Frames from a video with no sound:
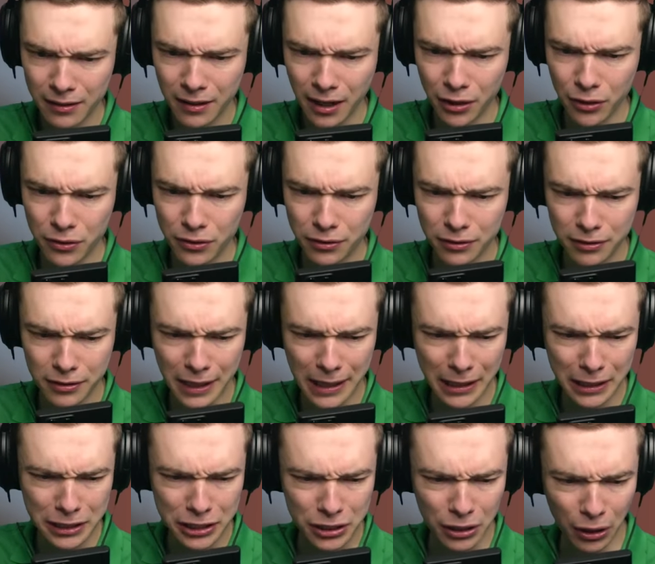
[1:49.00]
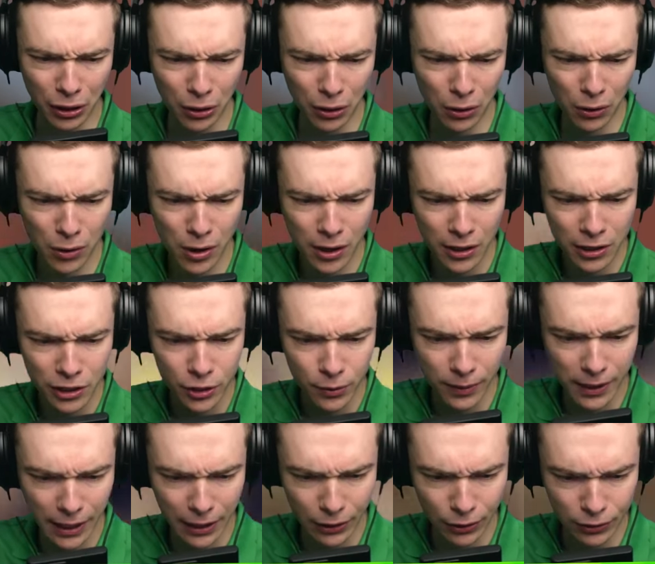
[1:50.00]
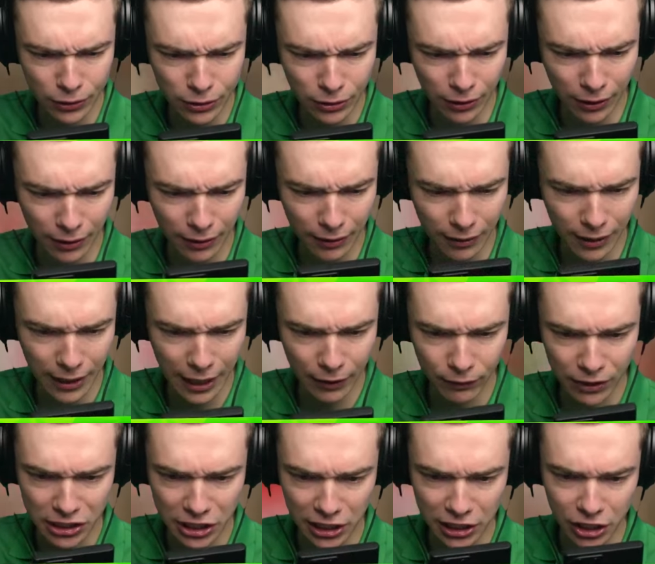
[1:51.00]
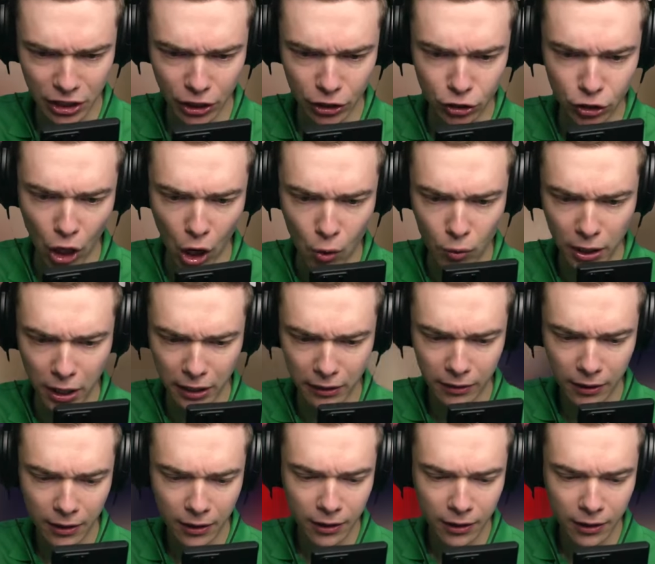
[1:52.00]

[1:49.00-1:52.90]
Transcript: I don't think so. So we gotta go to the left. Let's see, is he in a donut?